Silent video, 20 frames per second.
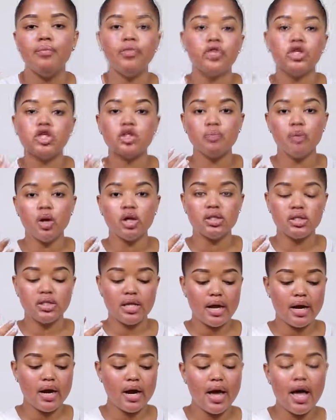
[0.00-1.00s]
the spots
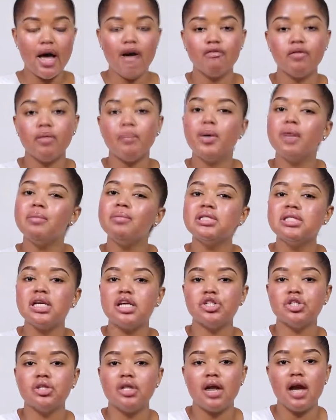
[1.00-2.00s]
that I have, the
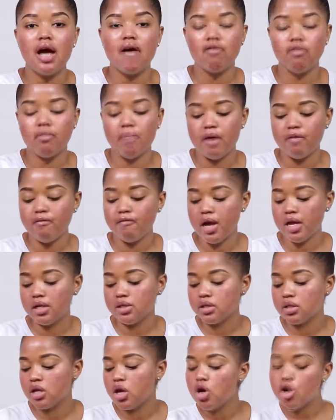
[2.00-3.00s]
pigmentation that I have on my
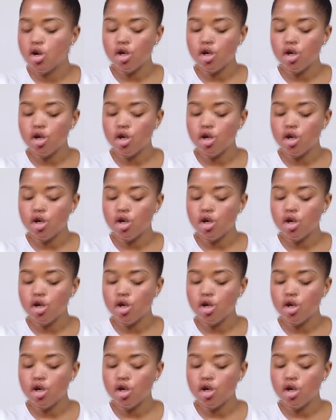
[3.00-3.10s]
face.